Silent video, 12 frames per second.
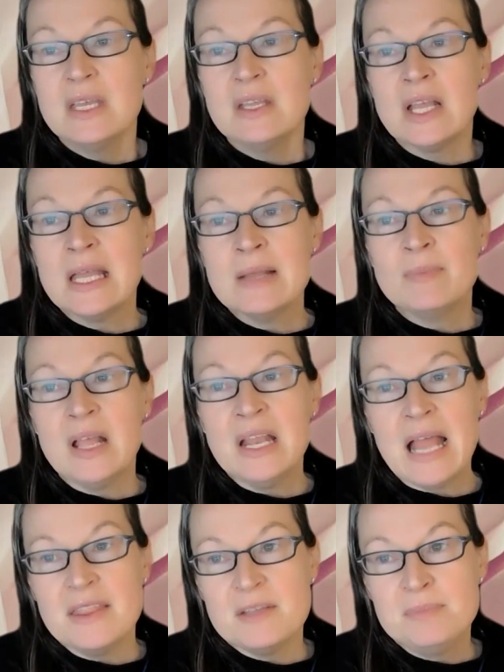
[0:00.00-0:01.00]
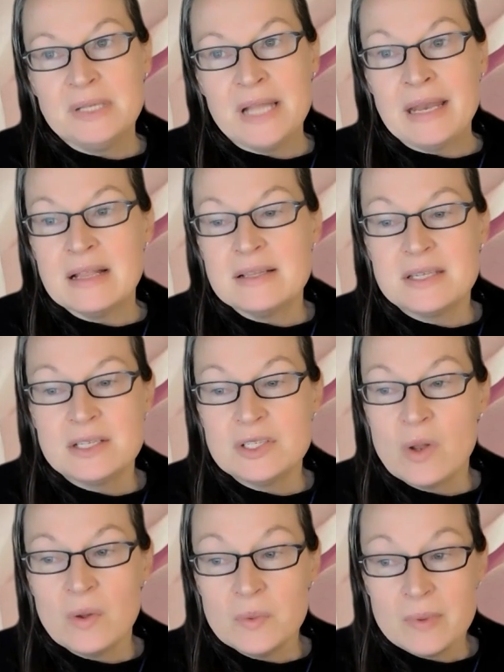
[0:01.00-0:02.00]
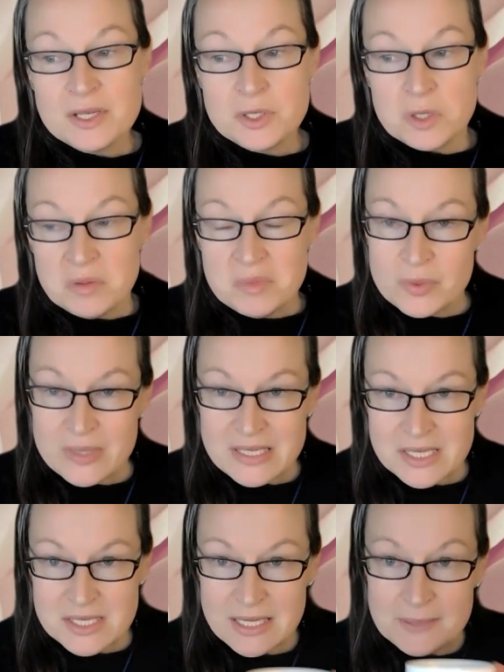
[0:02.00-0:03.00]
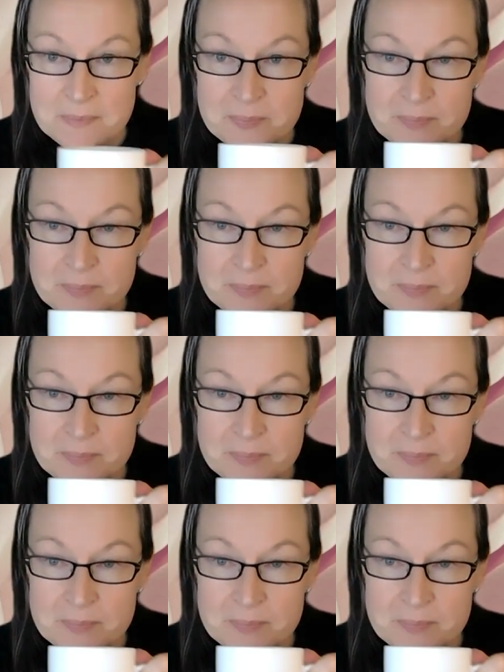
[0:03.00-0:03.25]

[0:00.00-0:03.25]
and other planets, it's not always humanoids, is it?